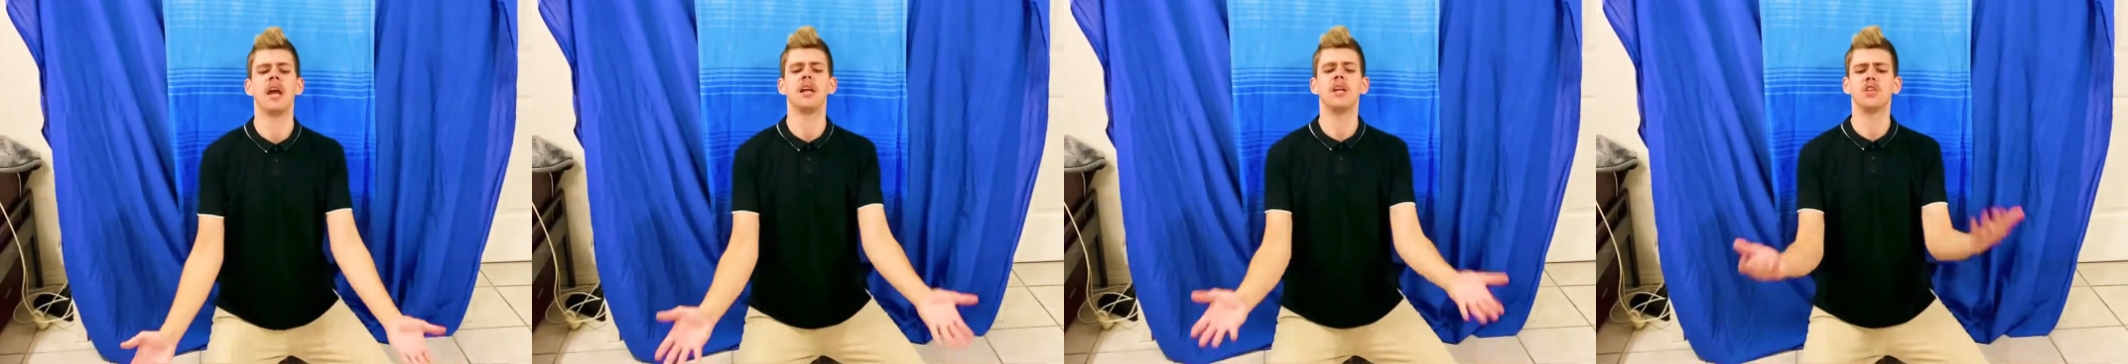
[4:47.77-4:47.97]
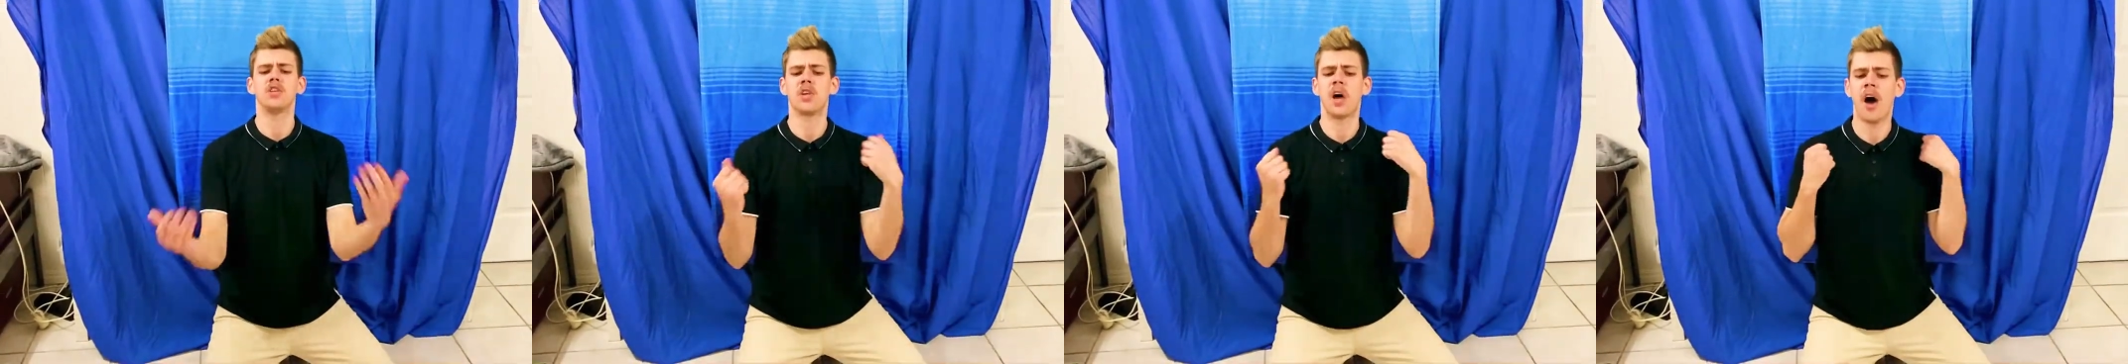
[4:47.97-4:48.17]

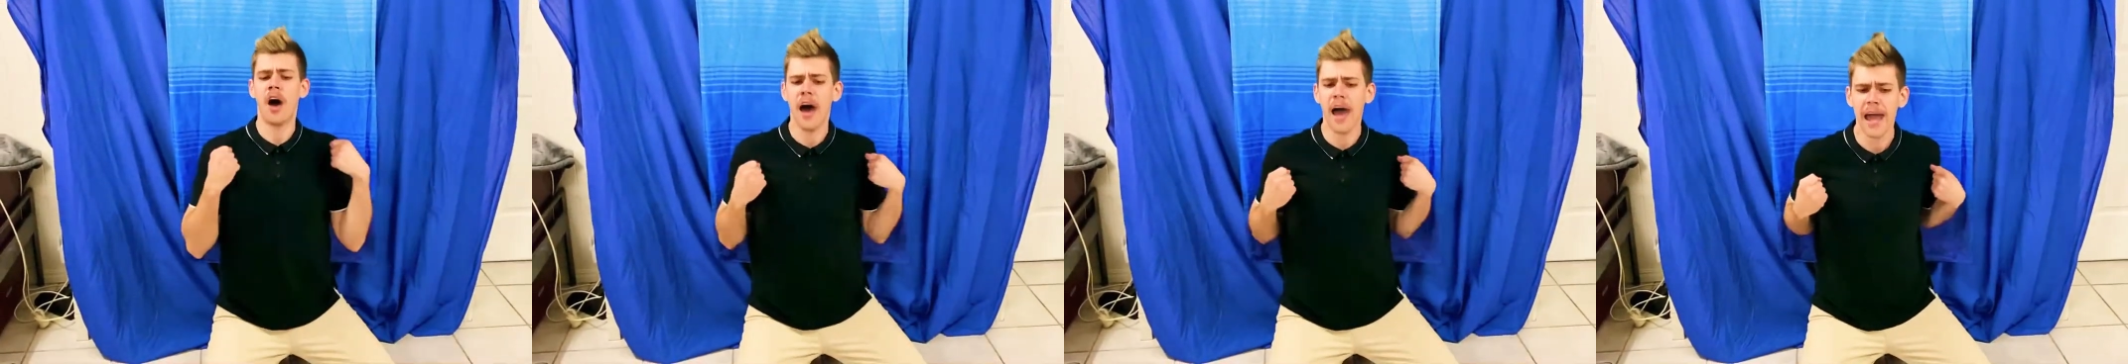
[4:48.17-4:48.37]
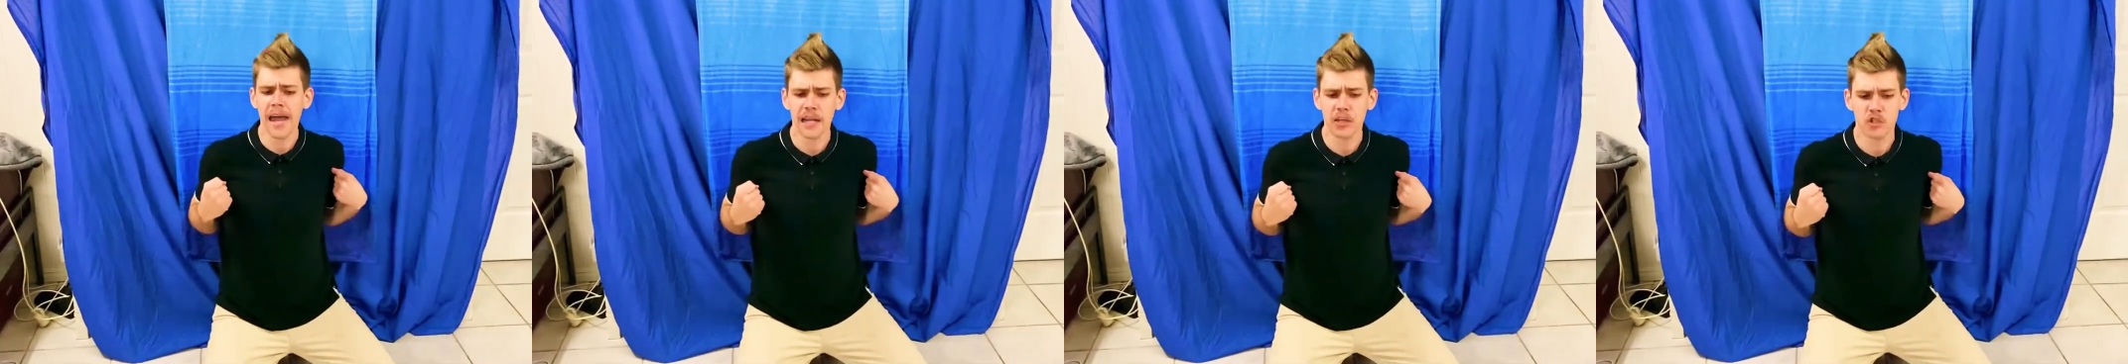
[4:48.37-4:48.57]

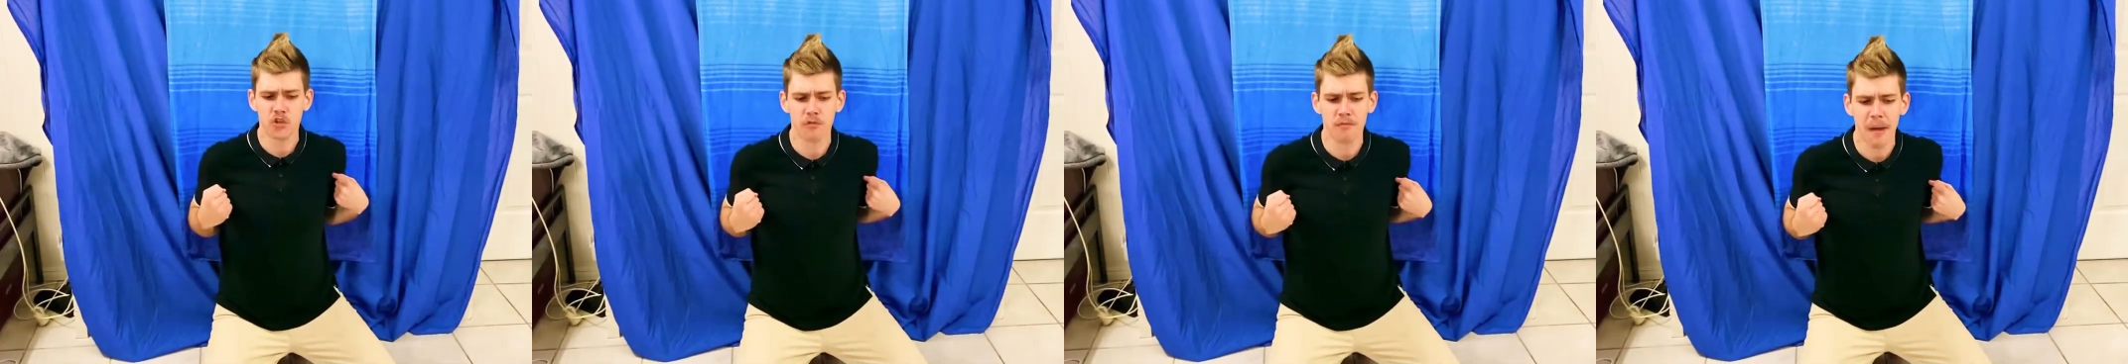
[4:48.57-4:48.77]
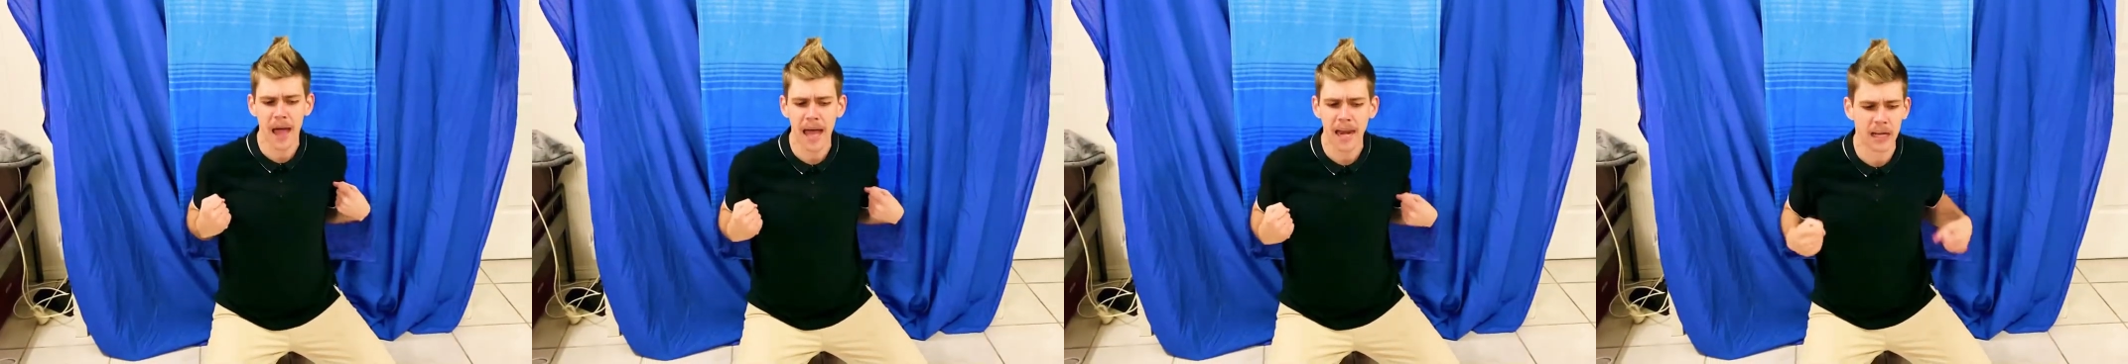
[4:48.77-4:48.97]
entire
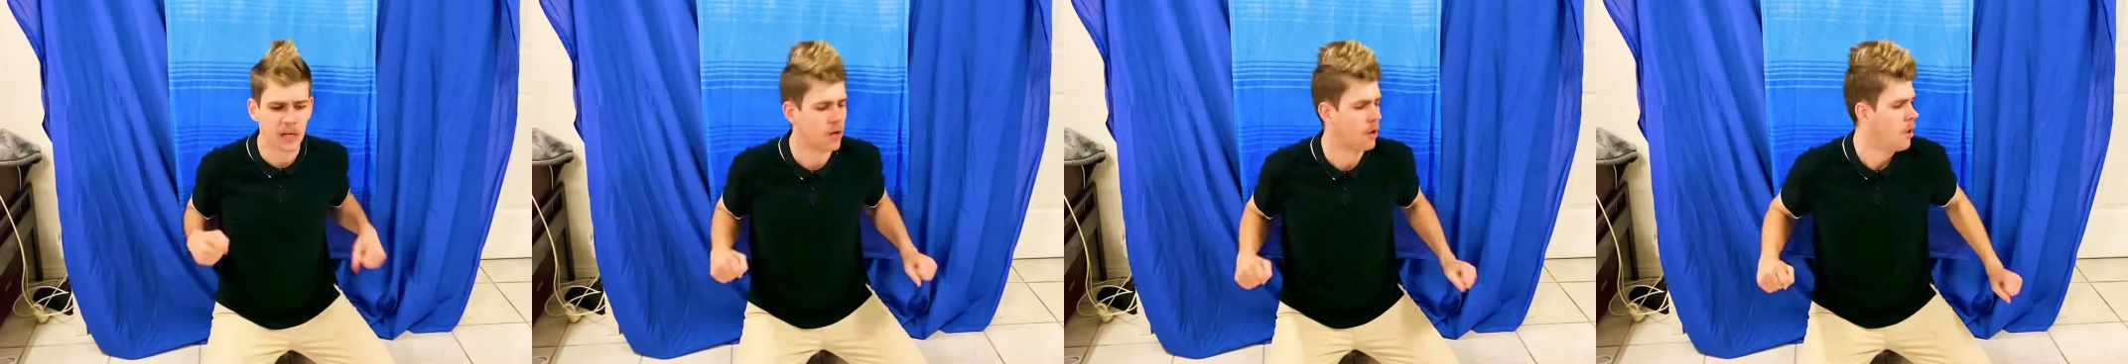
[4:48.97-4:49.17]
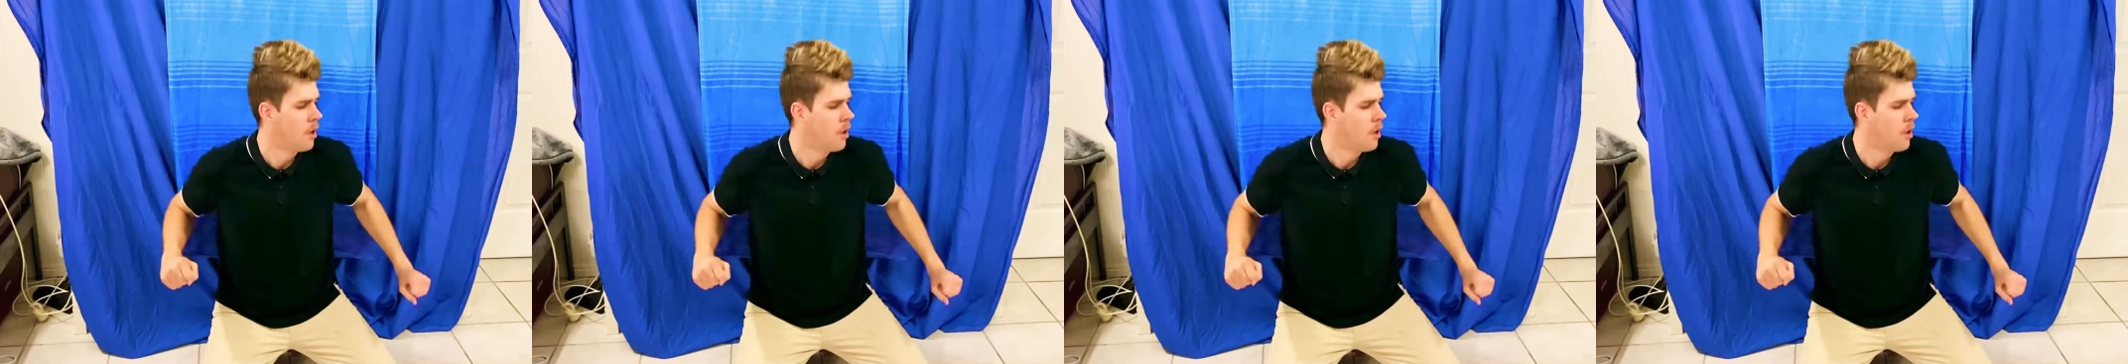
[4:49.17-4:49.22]
dramatic